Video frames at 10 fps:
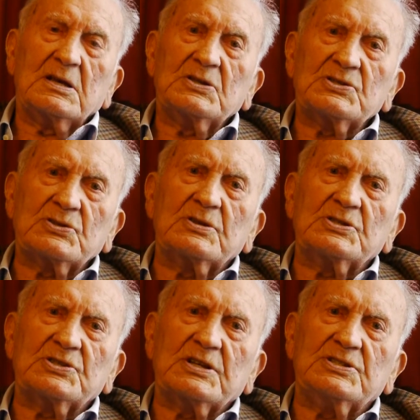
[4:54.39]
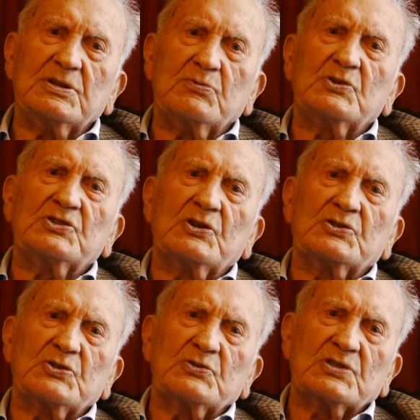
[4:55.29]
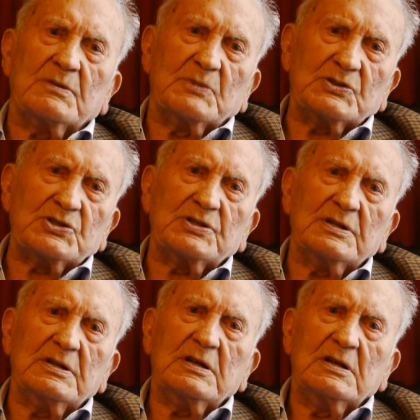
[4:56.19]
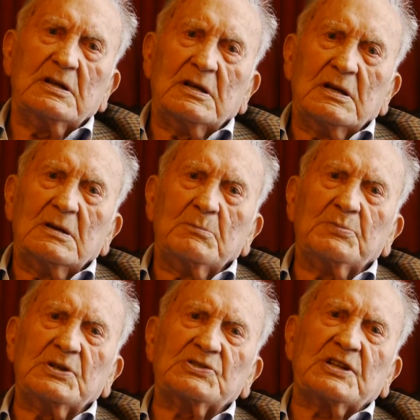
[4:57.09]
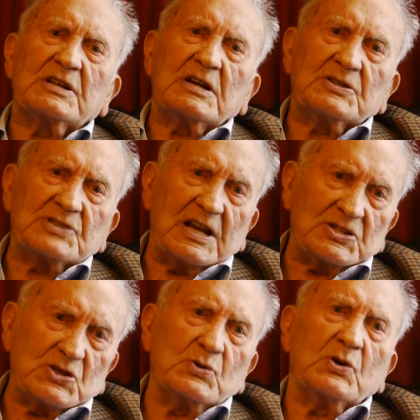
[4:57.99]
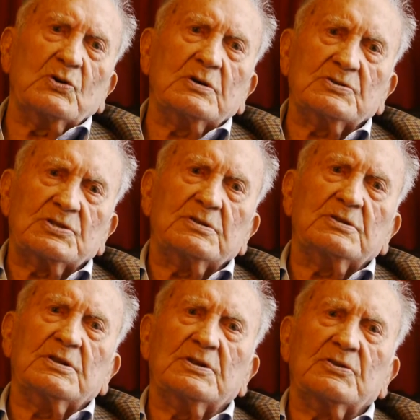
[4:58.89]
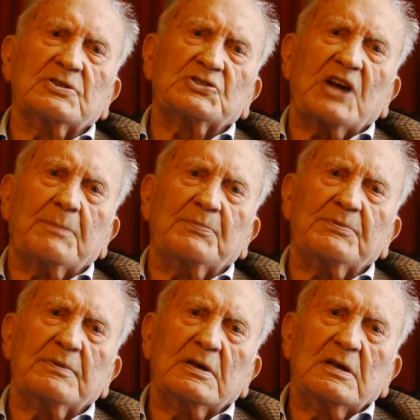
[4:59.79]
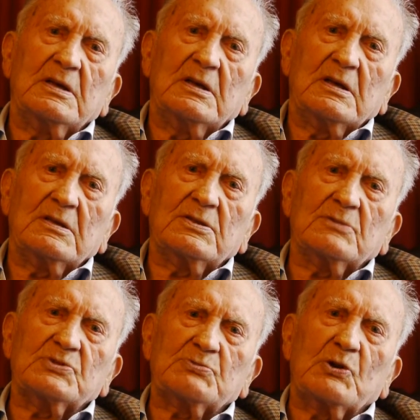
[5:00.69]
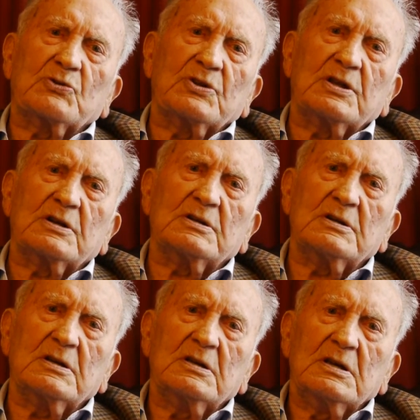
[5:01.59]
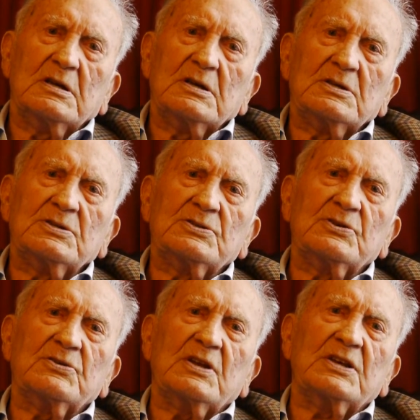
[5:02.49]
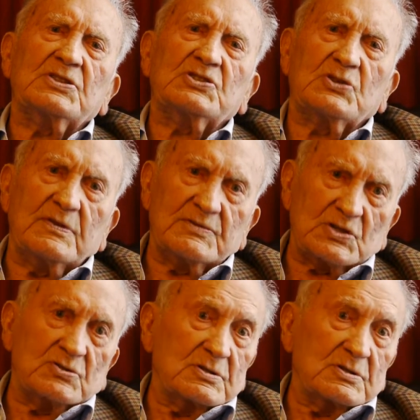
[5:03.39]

So he said, it won't hurt you so much. But he said, I got to let you go and another chap that was working there. So they let the two of us go.